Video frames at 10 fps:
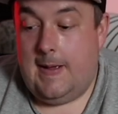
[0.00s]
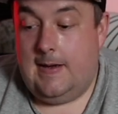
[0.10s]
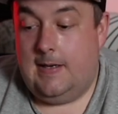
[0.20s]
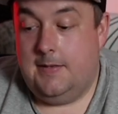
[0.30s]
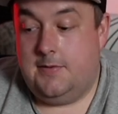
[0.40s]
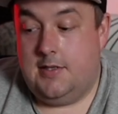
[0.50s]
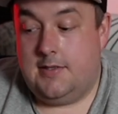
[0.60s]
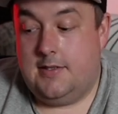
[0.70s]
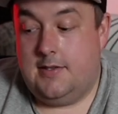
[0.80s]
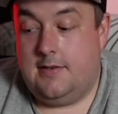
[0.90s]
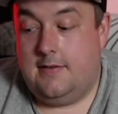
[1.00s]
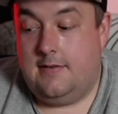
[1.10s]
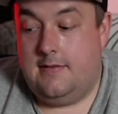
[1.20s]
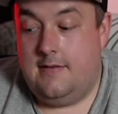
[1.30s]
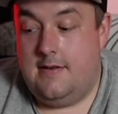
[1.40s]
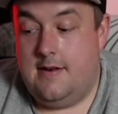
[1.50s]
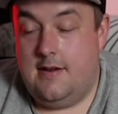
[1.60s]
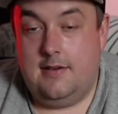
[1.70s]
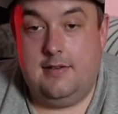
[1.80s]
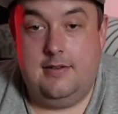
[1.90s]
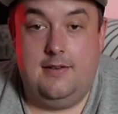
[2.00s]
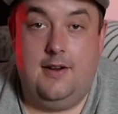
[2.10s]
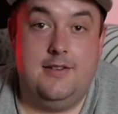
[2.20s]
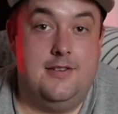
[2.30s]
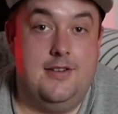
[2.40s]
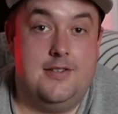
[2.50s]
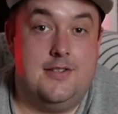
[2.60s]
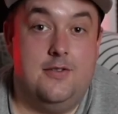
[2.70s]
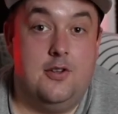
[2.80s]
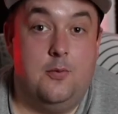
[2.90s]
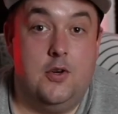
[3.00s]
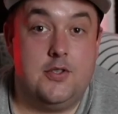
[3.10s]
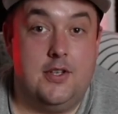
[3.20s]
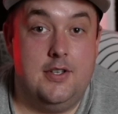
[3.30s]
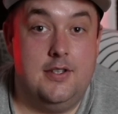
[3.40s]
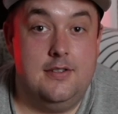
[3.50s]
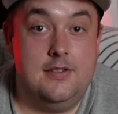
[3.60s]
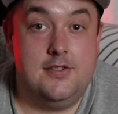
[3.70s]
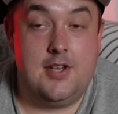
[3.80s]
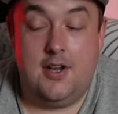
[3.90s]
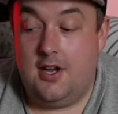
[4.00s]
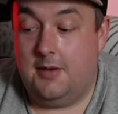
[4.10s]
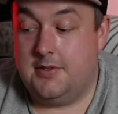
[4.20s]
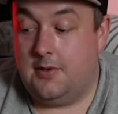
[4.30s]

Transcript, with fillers: I just, I, I, you just don't know what's gonna turn up.